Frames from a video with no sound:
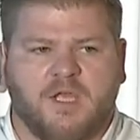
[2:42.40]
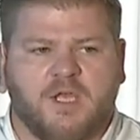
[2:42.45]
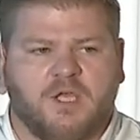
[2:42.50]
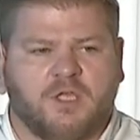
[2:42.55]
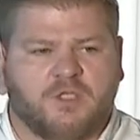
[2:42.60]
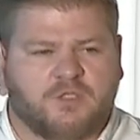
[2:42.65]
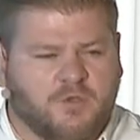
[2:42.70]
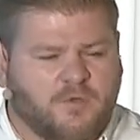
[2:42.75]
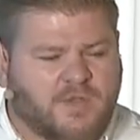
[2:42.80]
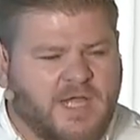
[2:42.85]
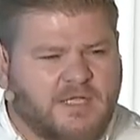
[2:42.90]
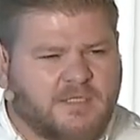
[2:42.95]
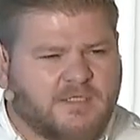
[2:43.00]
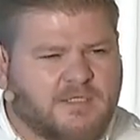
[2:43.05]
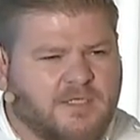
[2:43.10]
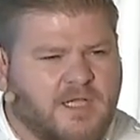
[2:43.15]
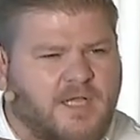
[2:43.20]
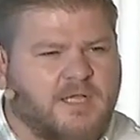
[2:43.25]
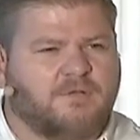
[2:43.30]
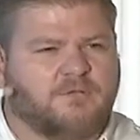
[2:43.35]
So that's
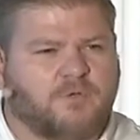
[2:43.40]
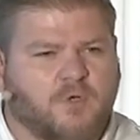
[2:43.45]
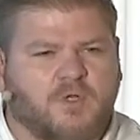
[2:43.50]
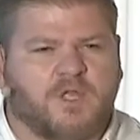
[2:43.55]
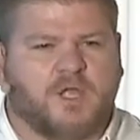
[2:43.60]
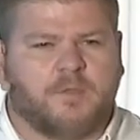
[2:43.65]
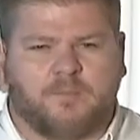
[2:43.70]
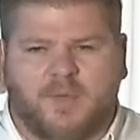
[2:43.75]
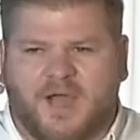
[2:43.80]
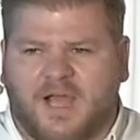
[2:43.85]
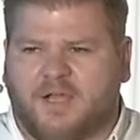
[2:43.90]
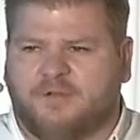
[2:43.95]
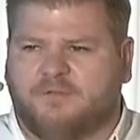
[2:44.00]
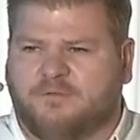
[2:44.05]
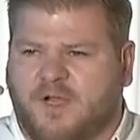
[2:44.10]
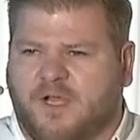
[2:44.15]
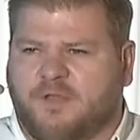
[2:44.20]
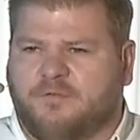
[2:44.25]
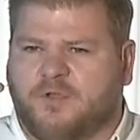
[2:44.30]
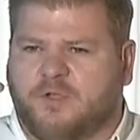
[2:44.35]
kind of looking back
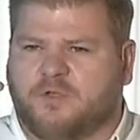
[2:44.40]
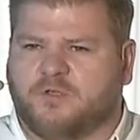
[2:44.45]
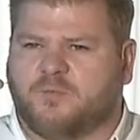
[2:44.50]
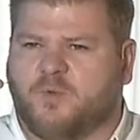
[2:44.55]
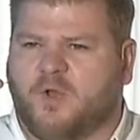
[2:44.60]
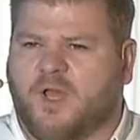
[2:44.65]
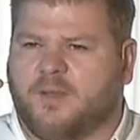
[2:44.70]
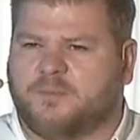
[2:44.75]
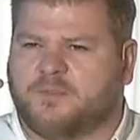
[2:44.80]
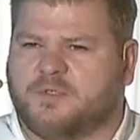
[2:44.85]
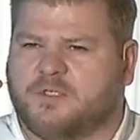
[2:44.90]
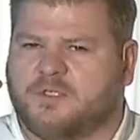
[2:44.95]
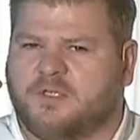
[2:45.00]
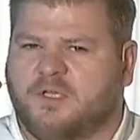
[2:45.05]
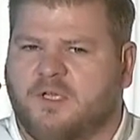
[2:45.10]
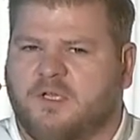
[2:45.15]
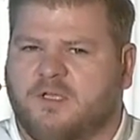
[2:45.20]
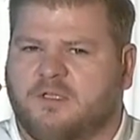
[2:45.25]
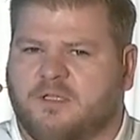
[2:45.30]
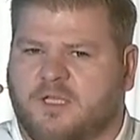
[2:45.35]
5 years perhaps.
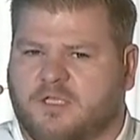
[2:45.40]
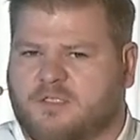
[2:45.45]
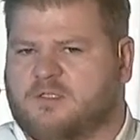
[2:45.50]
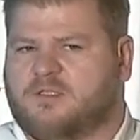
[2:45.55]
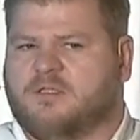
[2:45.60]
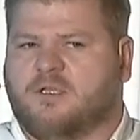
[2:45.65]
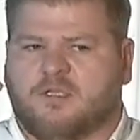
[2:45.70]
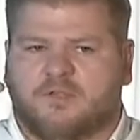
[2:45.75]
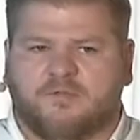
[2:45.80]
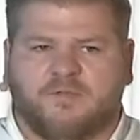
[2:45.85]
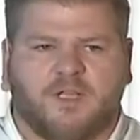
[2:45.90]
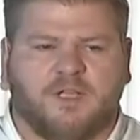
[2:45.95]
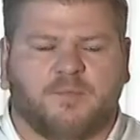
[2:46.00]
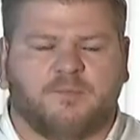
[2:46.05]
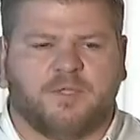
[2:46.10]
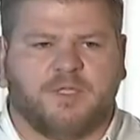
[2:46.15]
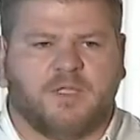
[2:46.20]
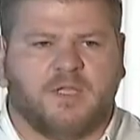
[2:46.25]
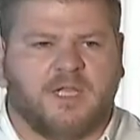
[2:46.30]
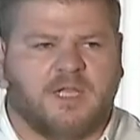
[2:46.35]
That's the
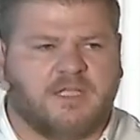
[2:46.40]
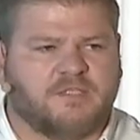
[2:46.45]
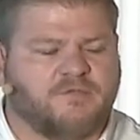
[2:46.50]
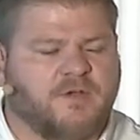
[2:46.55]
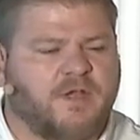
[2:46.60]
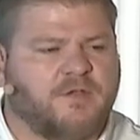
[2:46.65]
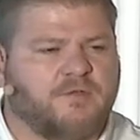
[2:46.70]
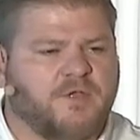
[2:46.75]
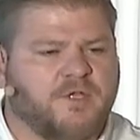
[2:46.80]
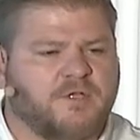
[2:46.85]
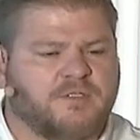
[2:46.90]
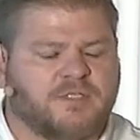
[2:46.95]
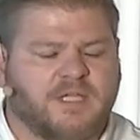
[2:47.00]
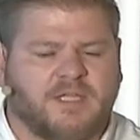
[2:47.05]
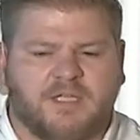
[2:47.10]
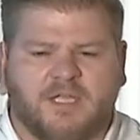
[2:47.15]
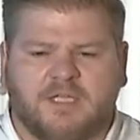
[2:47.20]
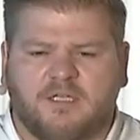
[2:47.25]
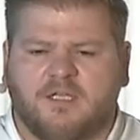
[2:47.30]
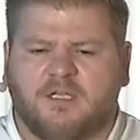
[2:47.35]
development in the last 5 years. And
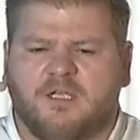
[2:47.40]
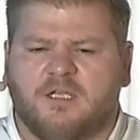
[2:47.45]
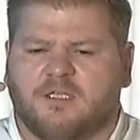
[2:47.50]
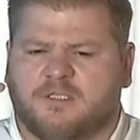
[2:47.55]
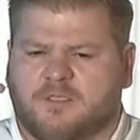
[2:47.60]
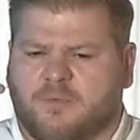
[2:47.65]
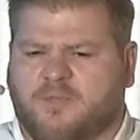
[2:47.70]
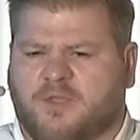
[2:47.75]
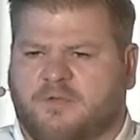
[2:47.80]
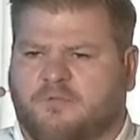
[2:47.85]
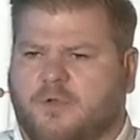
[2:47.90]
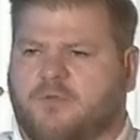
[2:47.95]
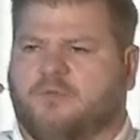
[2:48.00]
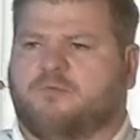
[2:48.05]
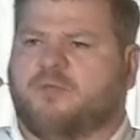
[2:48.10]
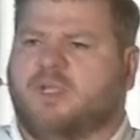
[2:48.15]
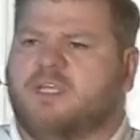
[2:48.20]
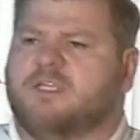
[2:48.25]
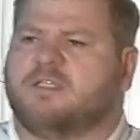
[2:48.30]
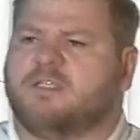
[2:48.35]
then something very
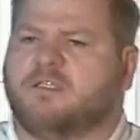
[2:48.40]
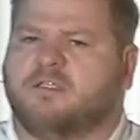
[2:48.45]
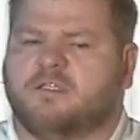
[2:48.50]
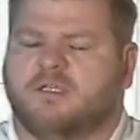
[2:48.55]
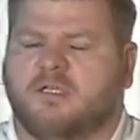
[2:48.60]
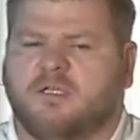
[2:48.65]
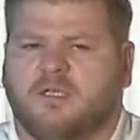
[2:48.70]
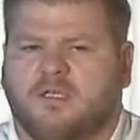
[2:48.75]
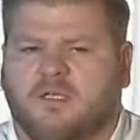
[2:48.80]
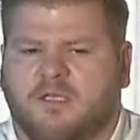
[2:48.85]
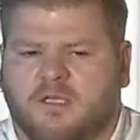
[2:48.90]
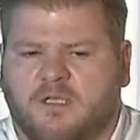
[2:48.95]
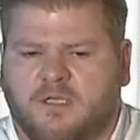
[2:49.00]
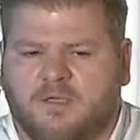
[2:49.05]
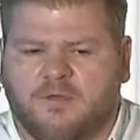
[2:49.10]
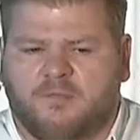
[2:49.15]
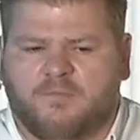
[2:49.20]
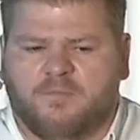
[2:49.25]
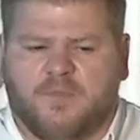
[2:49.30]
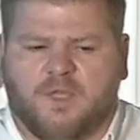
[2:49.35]
recent,
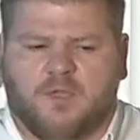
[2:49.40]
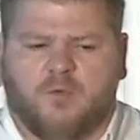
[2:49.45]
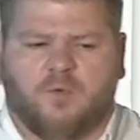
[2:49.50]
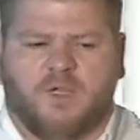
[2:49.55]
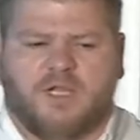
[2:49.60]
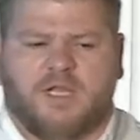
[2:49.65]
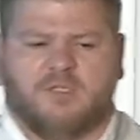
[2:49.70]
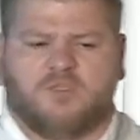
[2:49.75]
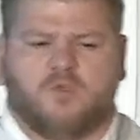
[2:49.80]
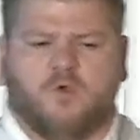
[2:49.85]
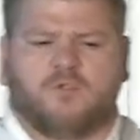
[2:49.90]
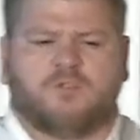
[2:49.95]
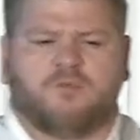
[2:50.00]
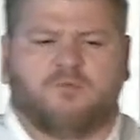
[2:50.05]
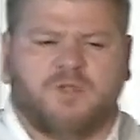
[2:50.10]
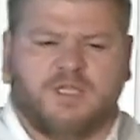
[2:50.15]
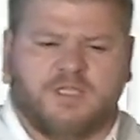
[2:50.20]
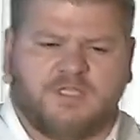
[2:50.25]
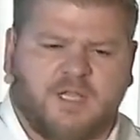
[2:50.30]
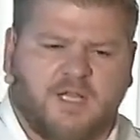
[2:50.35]
when I talk to
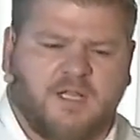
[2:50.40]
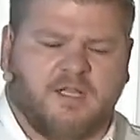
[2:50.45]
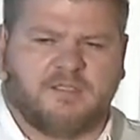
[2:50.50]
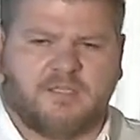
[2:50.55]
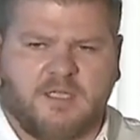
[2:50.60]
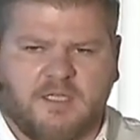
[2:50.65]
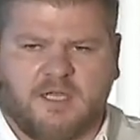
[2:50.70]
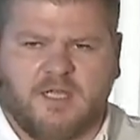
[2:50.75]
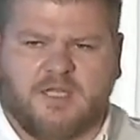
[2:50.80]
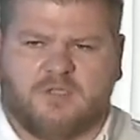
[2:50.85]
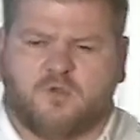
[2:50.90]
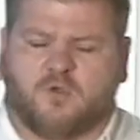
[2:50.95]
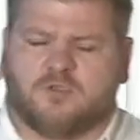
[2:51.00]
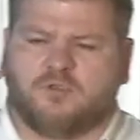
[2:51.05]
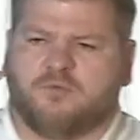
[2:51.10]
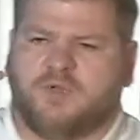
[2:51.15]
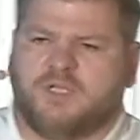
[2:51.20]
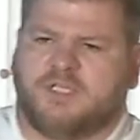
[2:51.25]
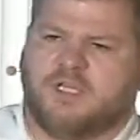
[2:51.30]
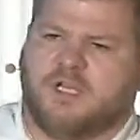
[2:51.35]
retailers, and I talk to
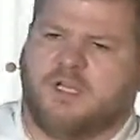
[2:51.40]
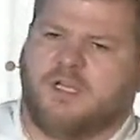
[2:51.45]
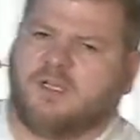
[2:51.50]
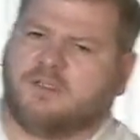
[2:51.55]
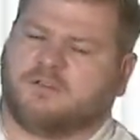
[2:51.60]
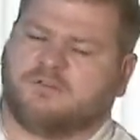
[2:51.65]
retailers